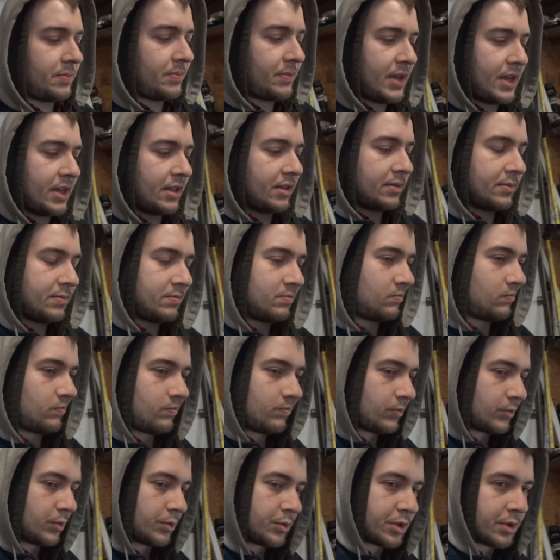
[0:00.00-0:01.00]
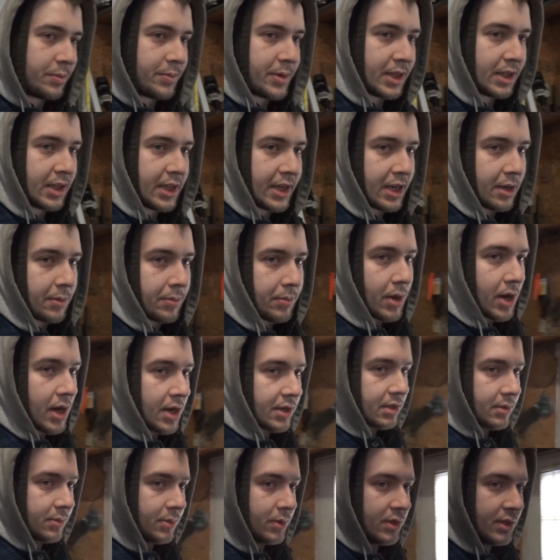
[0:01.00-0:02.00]
It would have been like
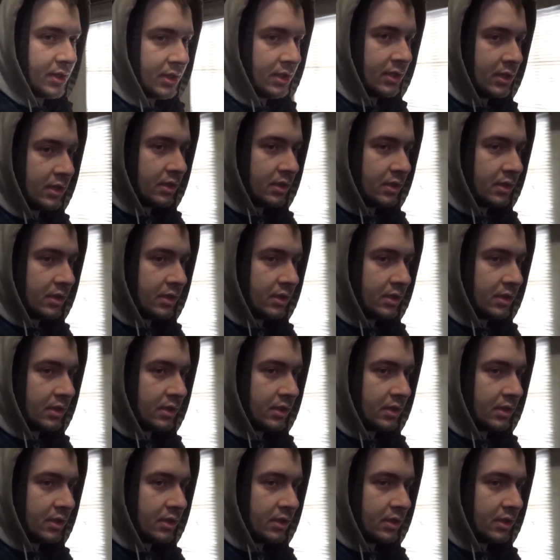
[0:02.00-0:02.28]
impossible.